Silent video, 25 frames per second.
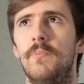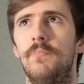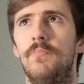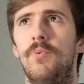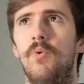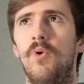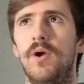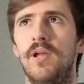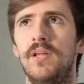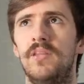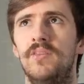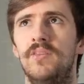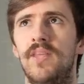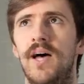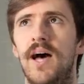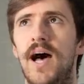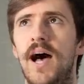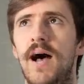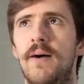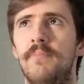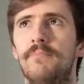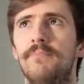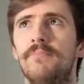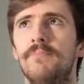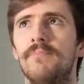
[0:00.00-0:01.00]
point
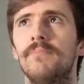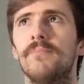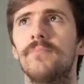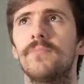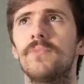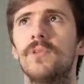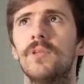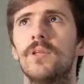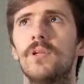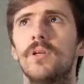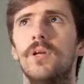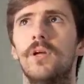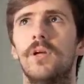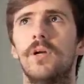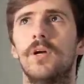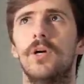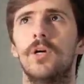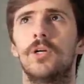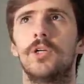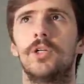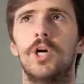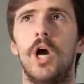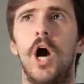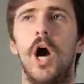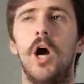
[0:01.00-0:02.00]
that
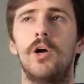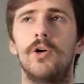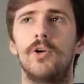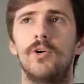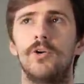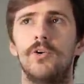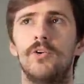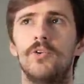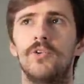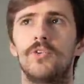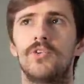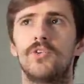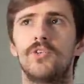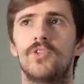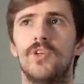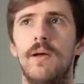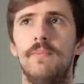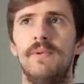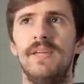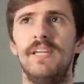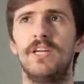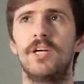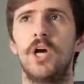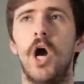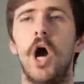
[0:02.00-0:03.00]

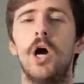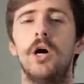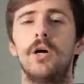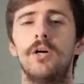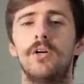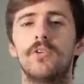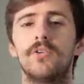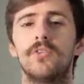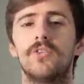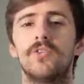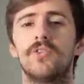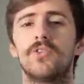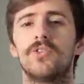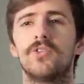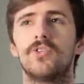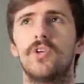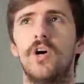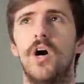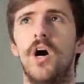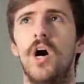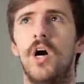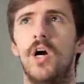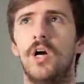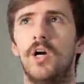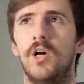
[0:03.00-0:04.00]
karts
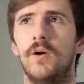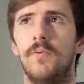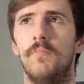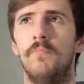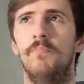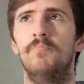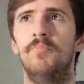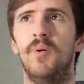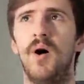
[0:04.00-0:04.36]
are